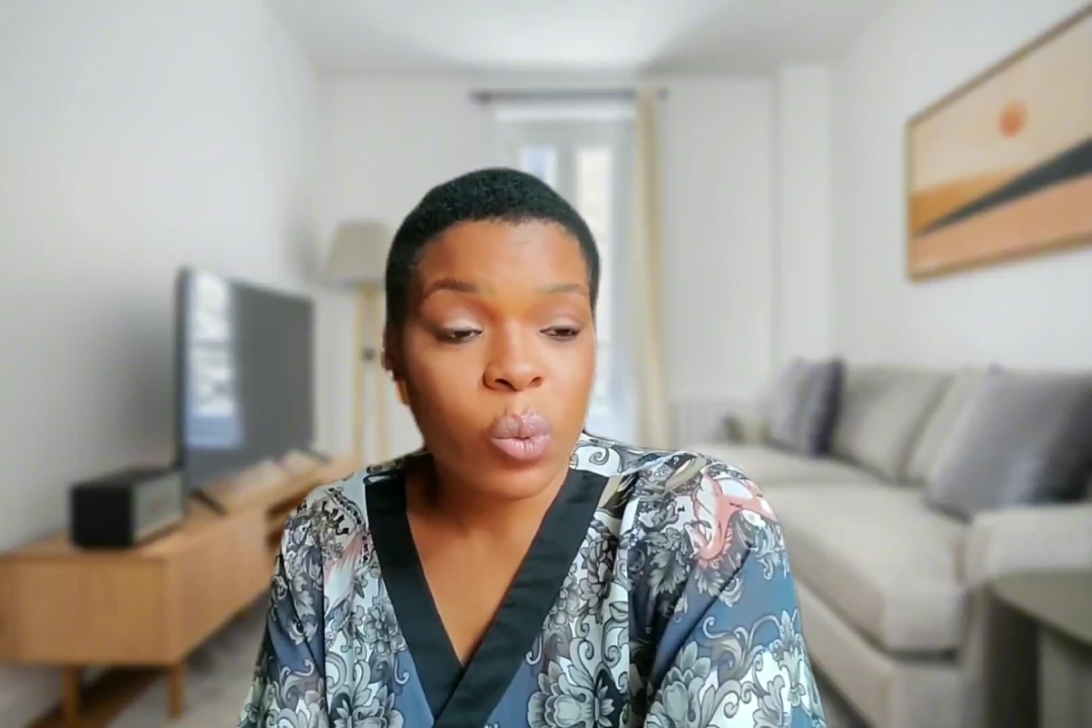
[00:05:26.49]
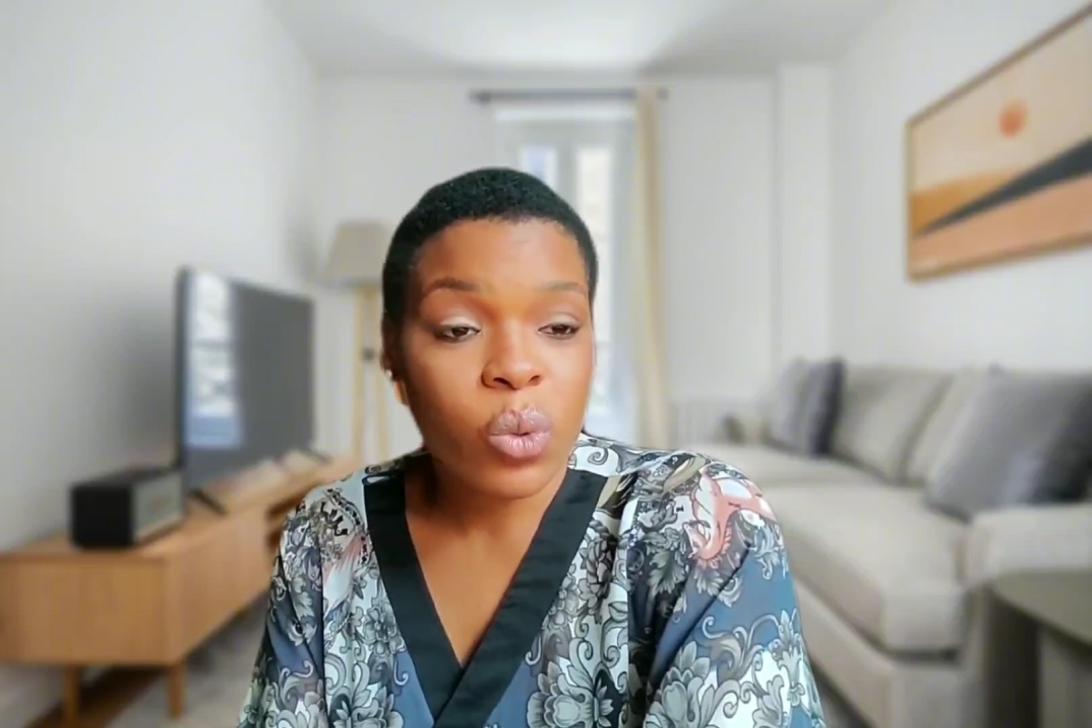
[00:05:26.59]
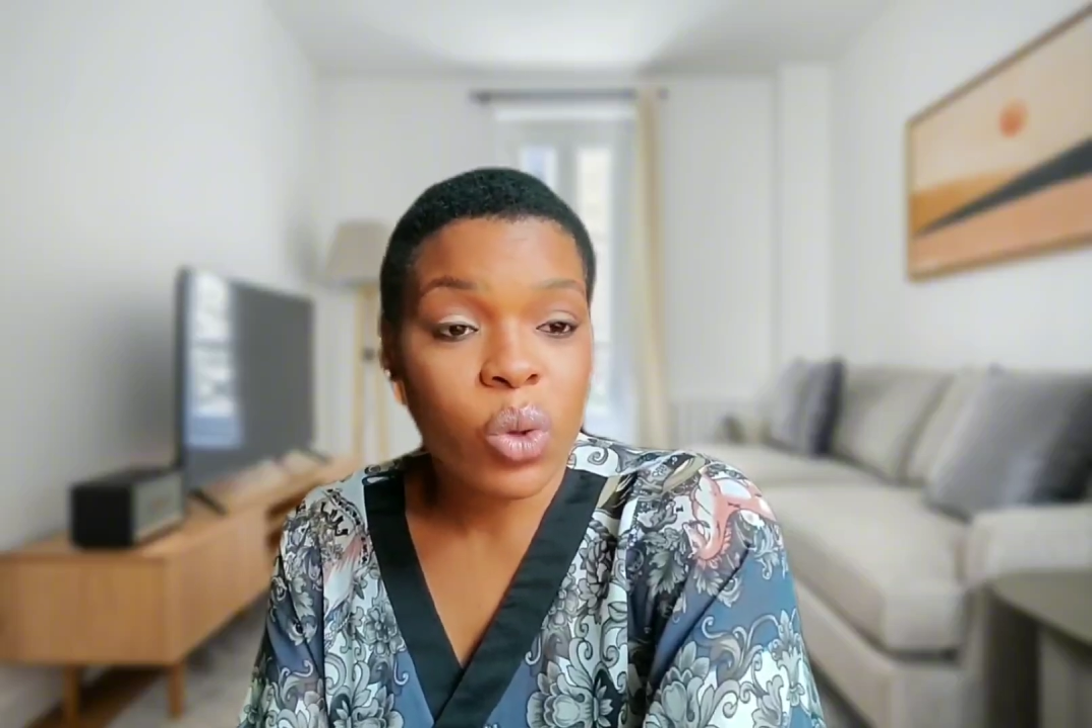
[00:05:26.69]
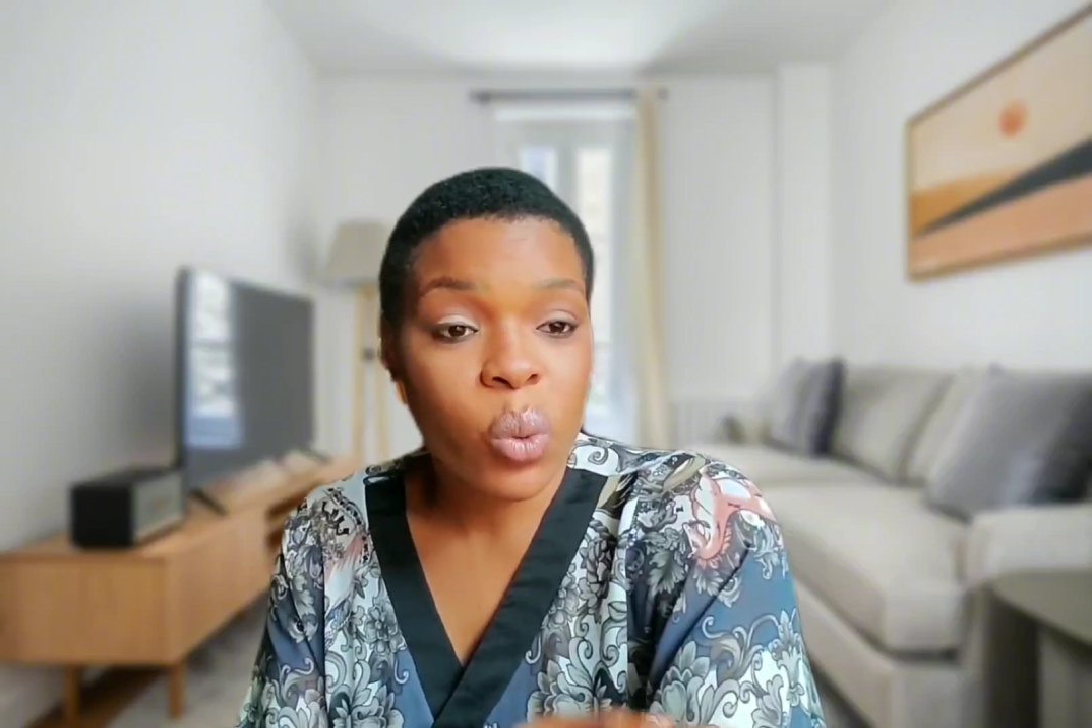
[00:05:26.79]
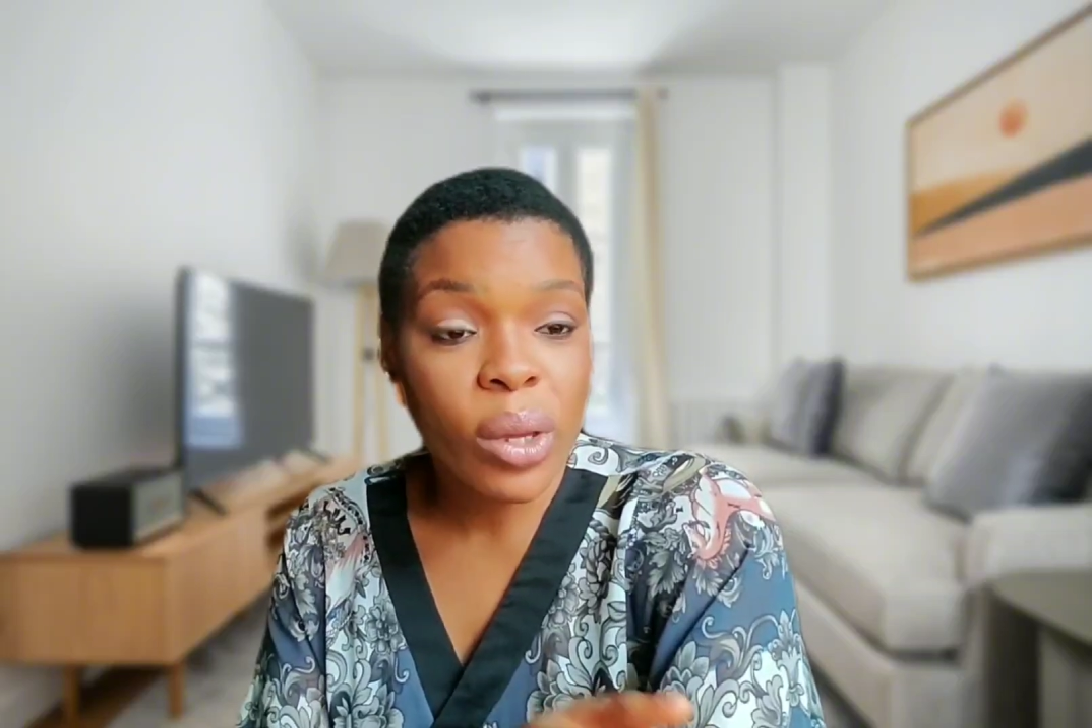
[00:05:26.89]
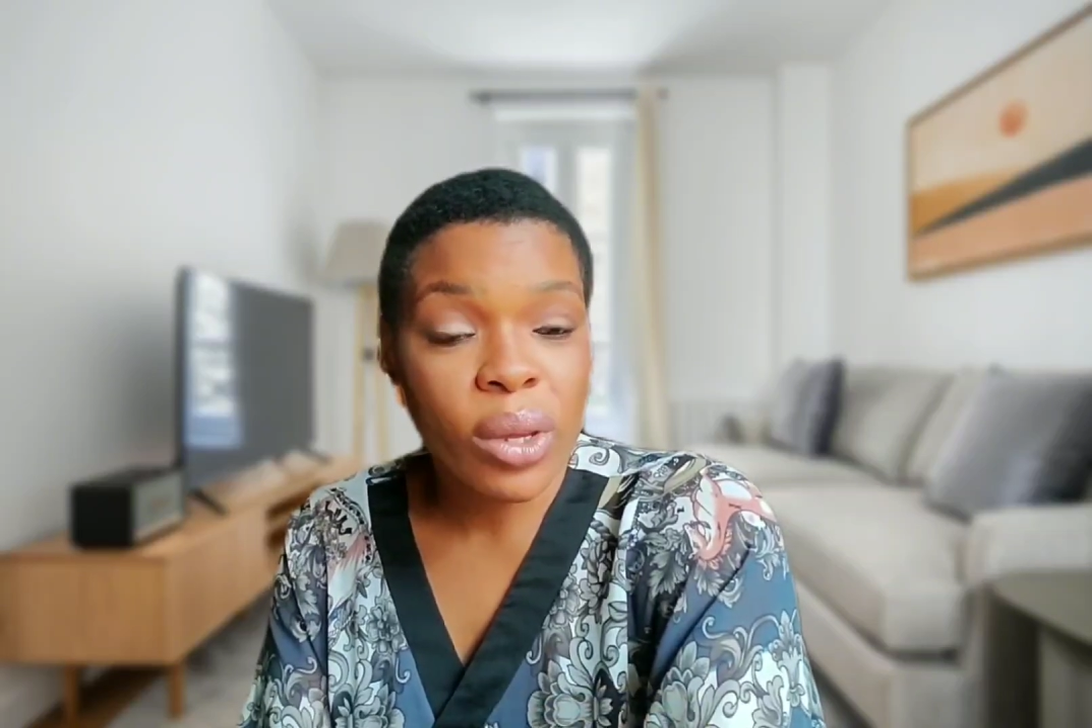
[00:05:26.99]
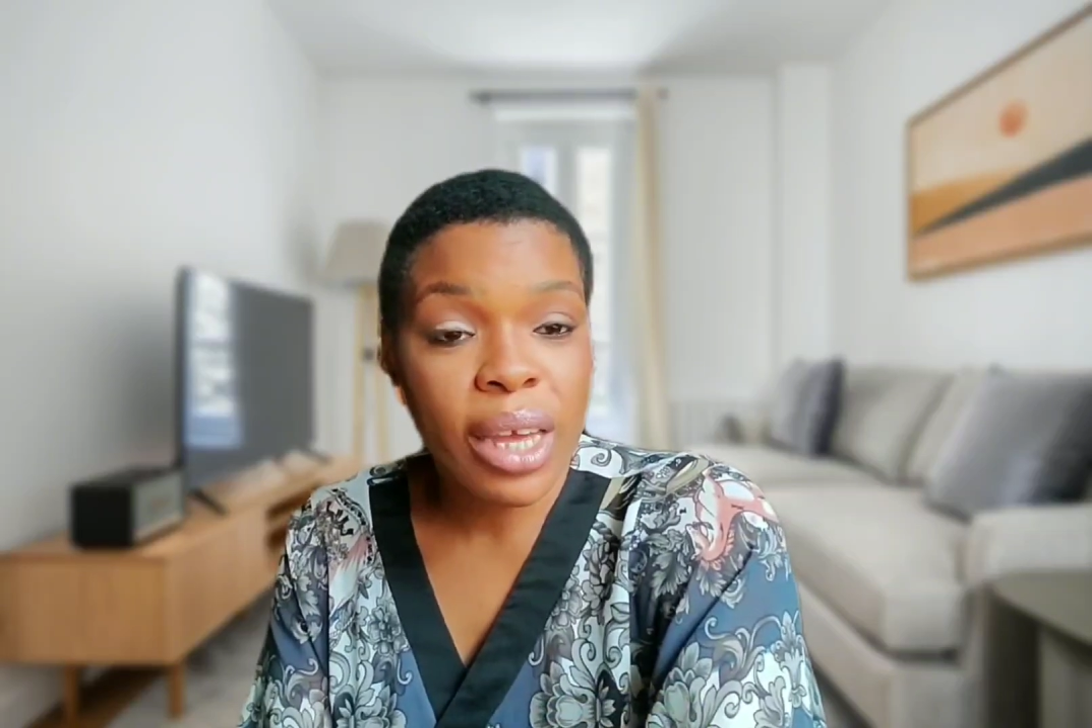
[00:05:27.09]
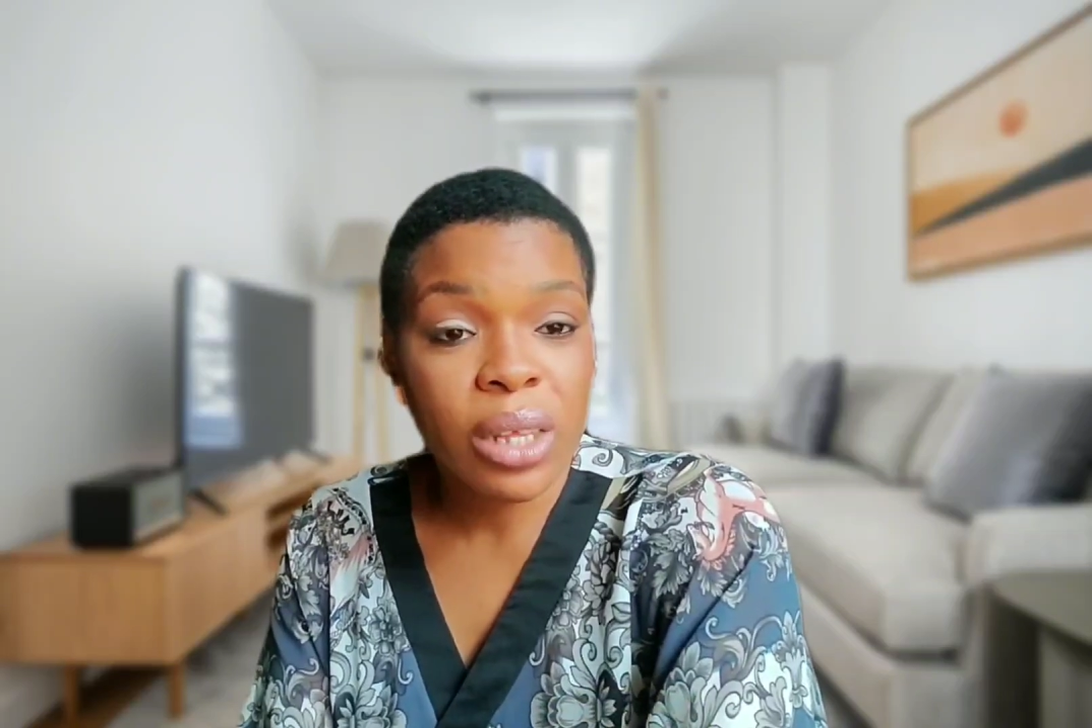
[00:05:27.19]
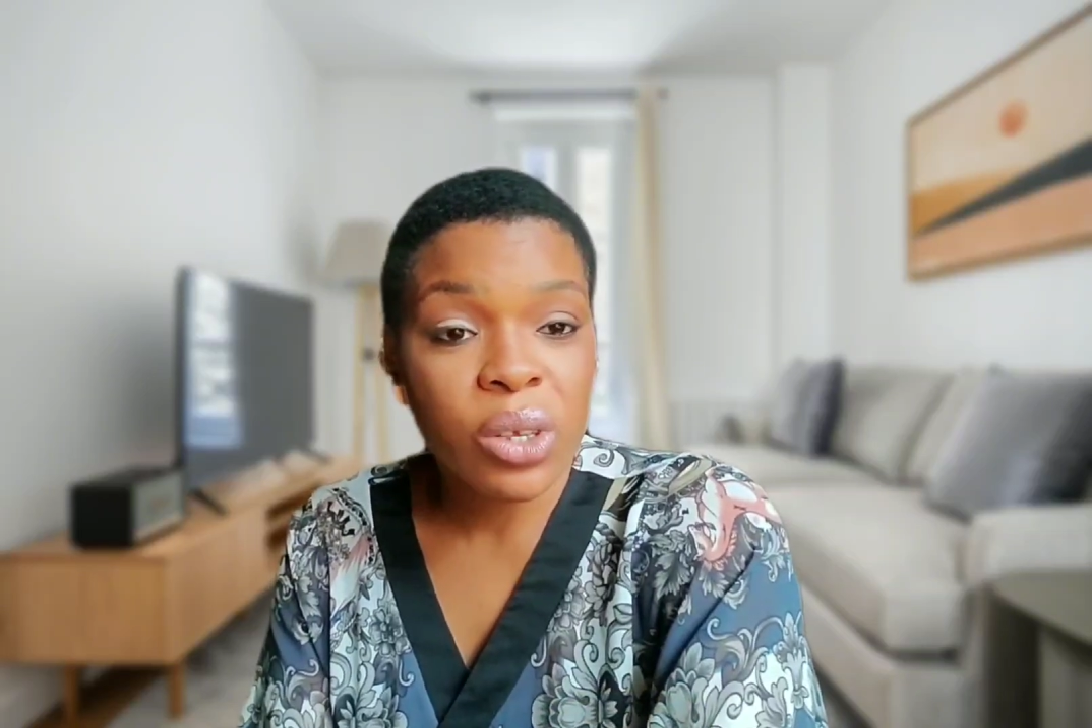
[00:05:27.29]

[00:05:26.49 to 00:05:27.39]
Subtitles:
So when you get